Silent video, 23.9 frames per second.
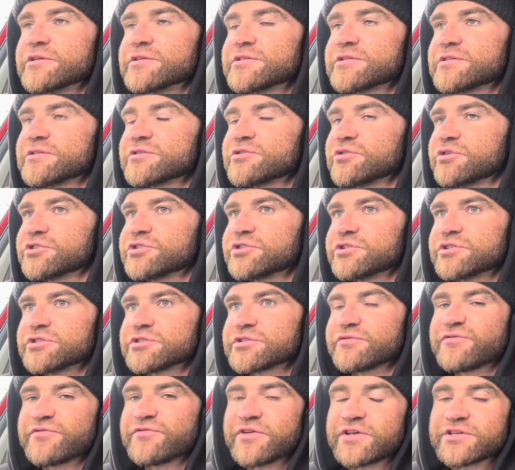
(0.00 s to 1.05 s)
such as
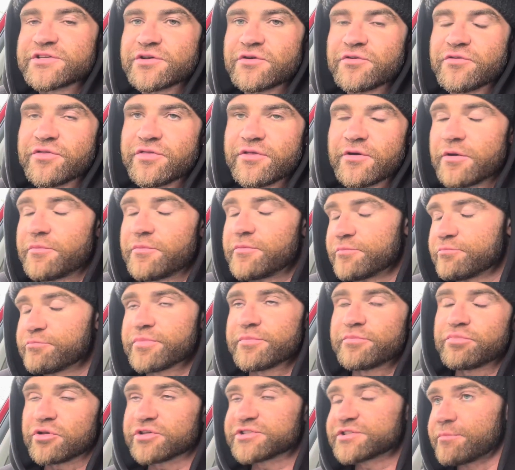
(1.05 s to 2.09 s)
a physio,
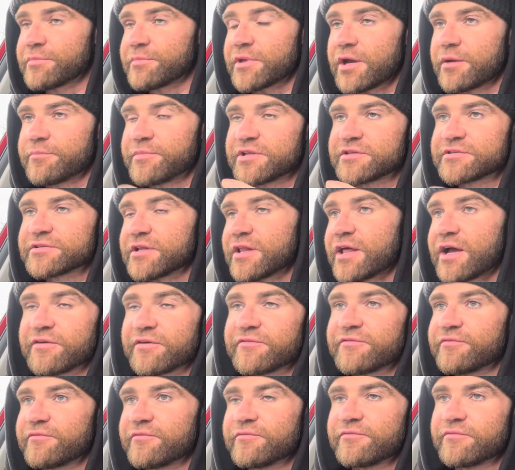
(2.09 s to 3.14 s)
plus I'm into like
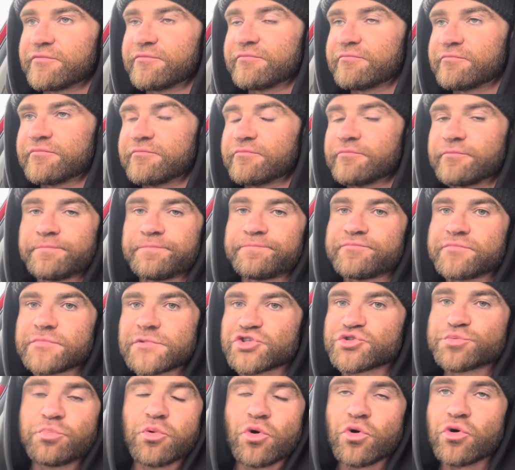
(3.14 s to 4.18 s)

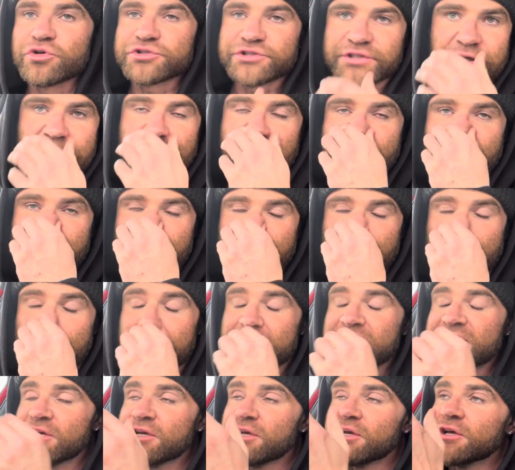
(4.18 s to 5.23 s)
sports and keeping fit.
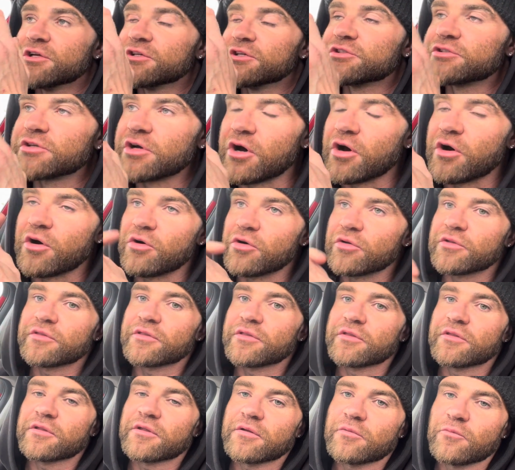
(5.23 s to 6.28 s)
So
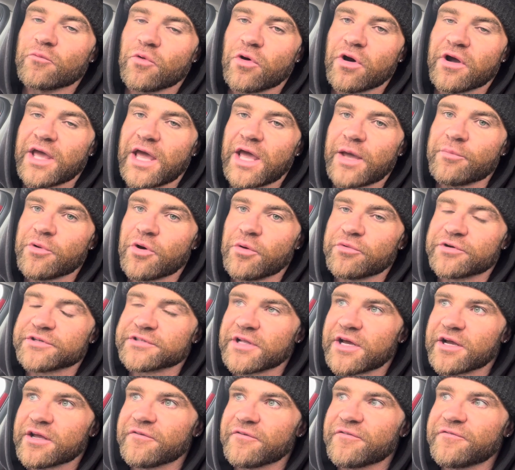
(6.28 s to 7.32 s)
what came up was
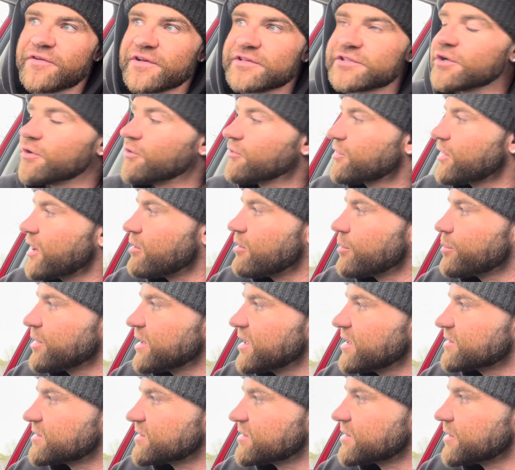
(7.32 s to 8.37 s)
like a
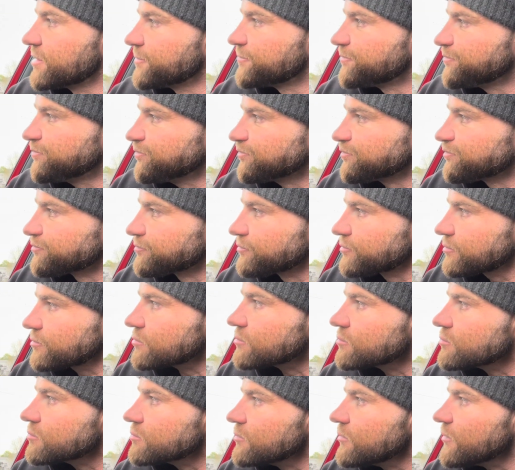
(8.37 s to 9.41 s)
physiotherapist,
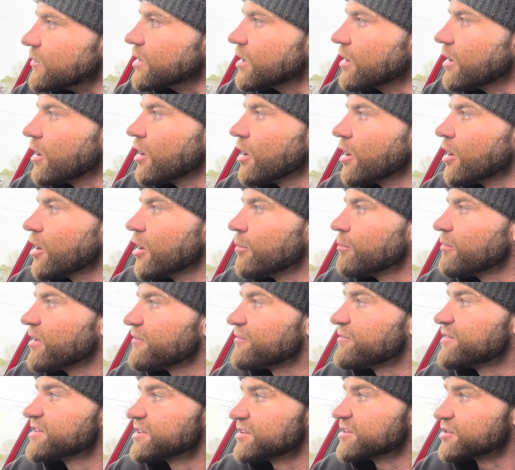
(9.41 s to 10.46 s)
a
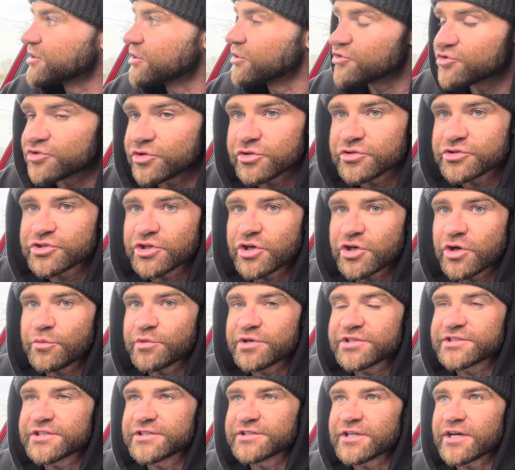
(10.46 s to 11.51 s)
physician associate,
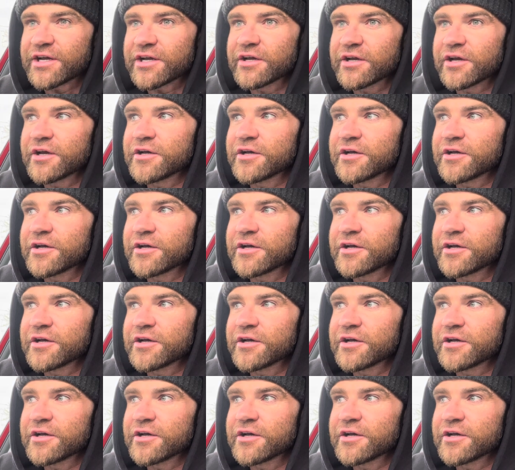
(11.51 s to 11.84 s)
which is like